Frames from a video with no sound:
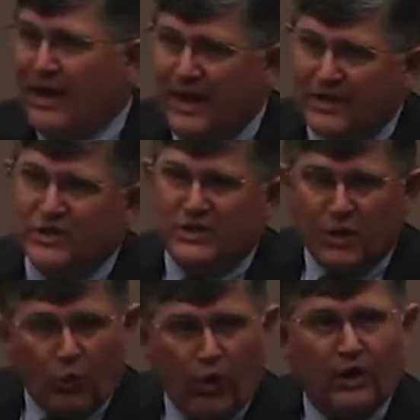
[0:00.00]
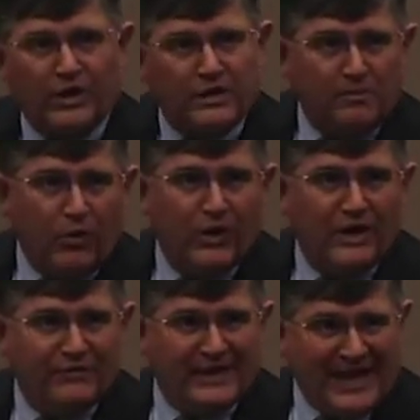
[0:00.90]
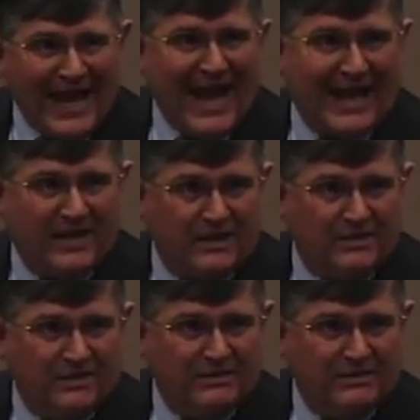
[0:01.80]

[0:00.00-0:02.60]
It's the work at the point of attack